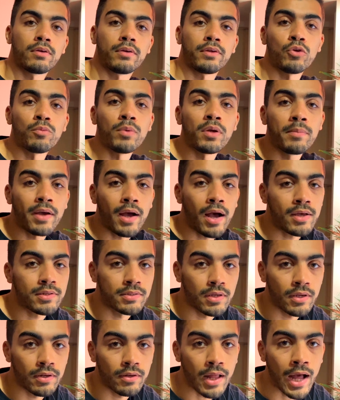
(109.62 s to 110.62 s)
You may be
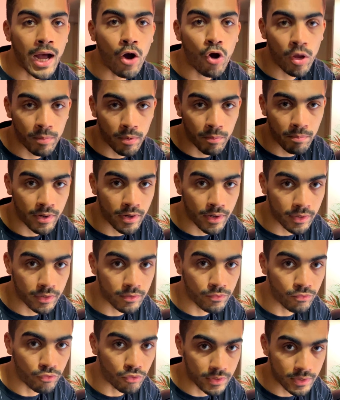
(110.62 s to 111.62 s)
asking how I prepared
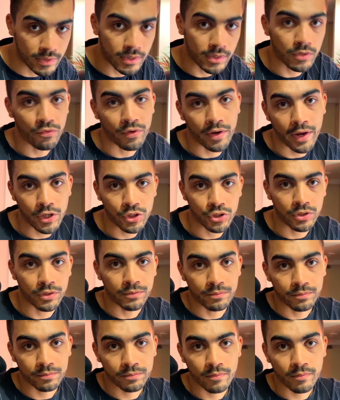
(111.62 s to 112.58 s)
for the certification.